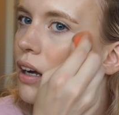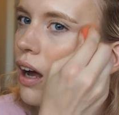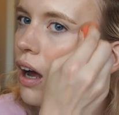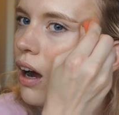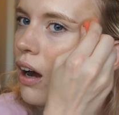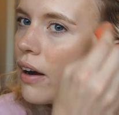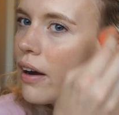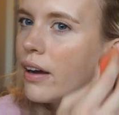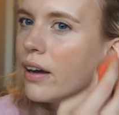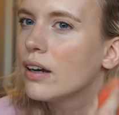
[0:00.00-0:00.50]

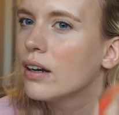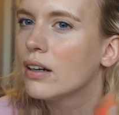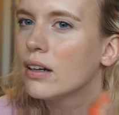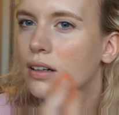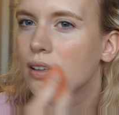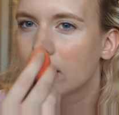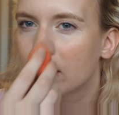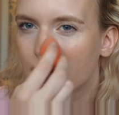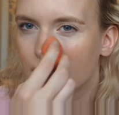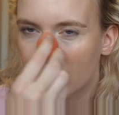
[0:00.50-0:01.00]
Okay,
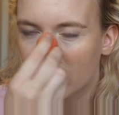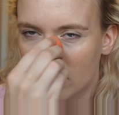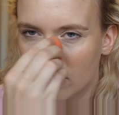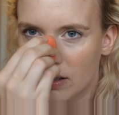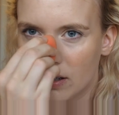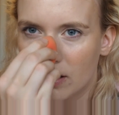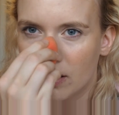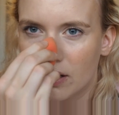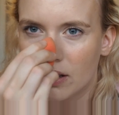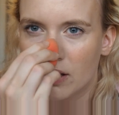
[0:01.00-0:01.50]

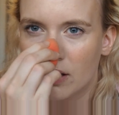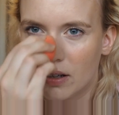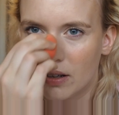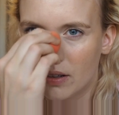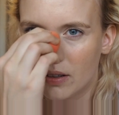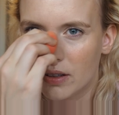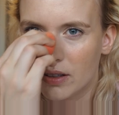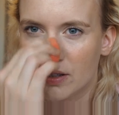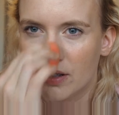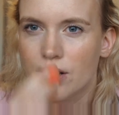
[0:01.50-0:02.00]

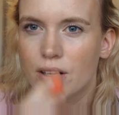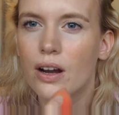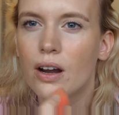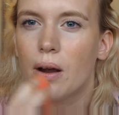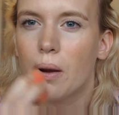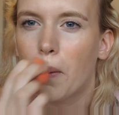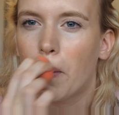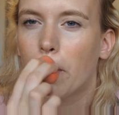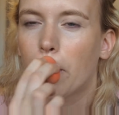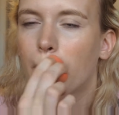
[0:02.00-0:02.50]
on the
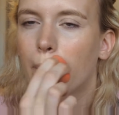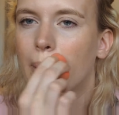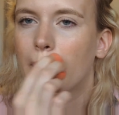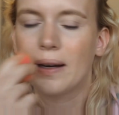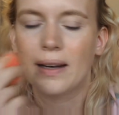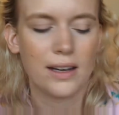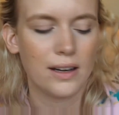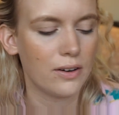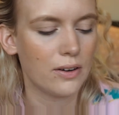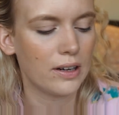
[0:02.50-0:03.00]
nose
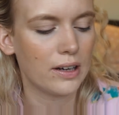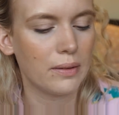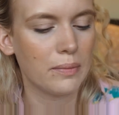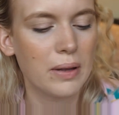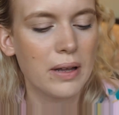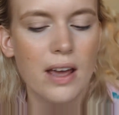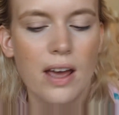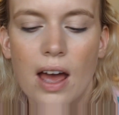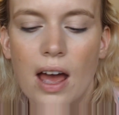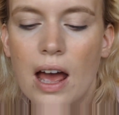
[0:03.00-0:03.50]
and here.
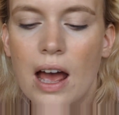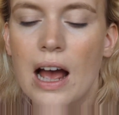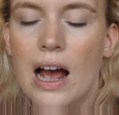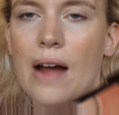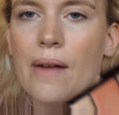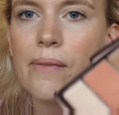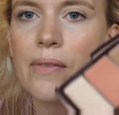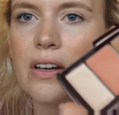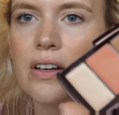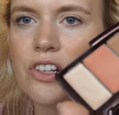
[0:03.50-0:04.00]

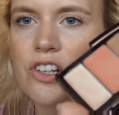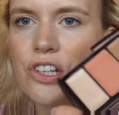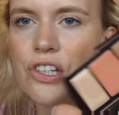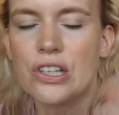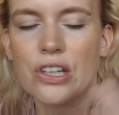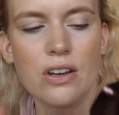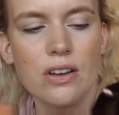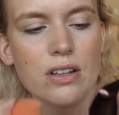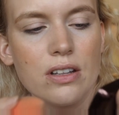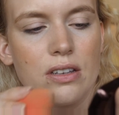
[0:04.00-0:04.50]
I'm
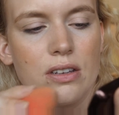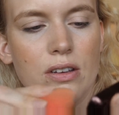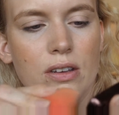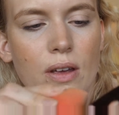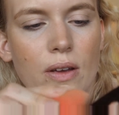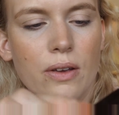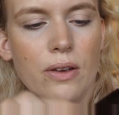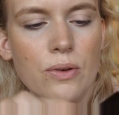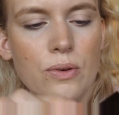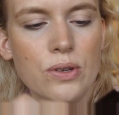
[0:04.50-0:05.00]
just going to
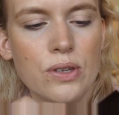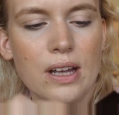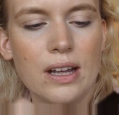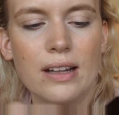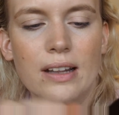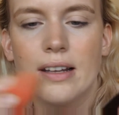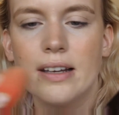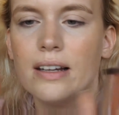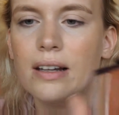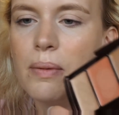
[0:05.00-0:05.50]
use a
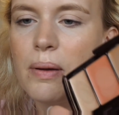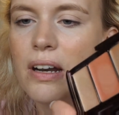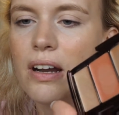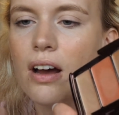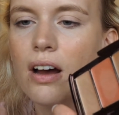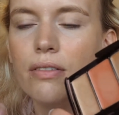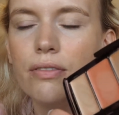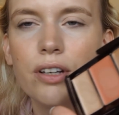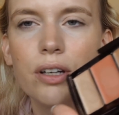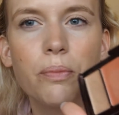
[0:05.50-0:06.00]
little bit
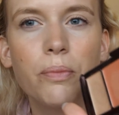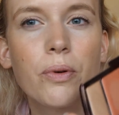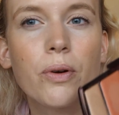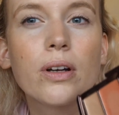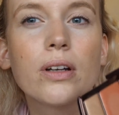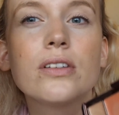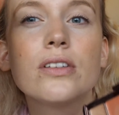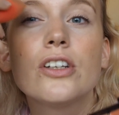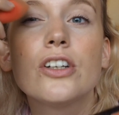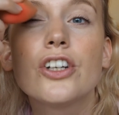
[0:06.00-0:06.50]
of the
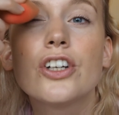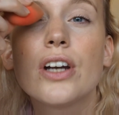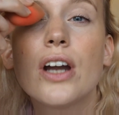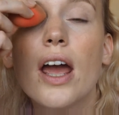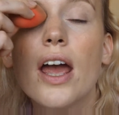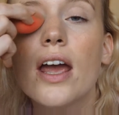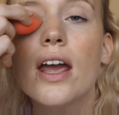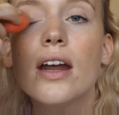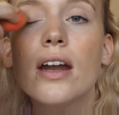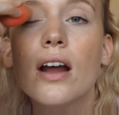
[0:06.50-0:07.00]
bronzy
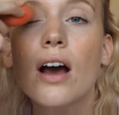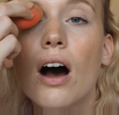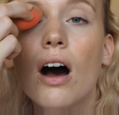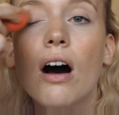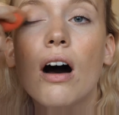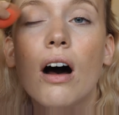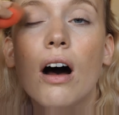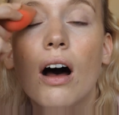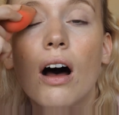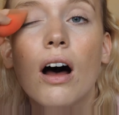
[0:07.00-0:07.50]
shade
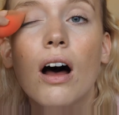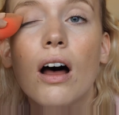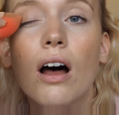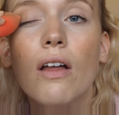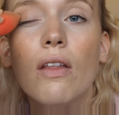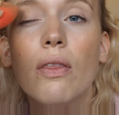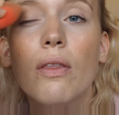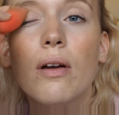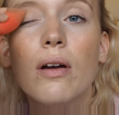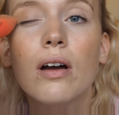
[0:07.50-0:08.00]

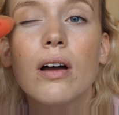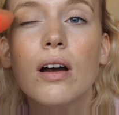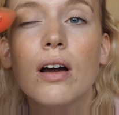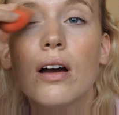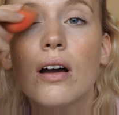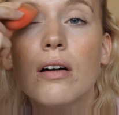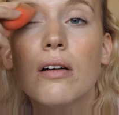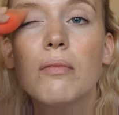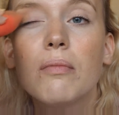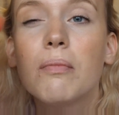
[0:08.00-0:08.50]
on
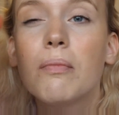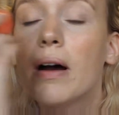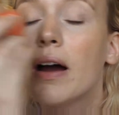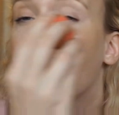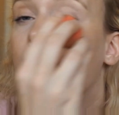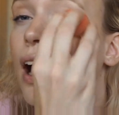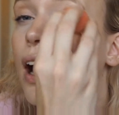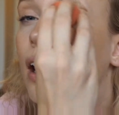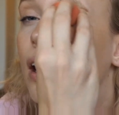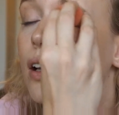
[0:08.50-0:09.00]
my
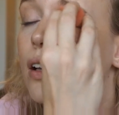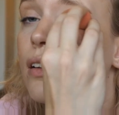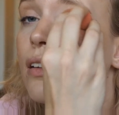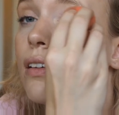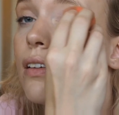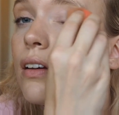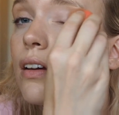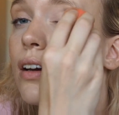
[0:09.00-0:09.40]
eyelids.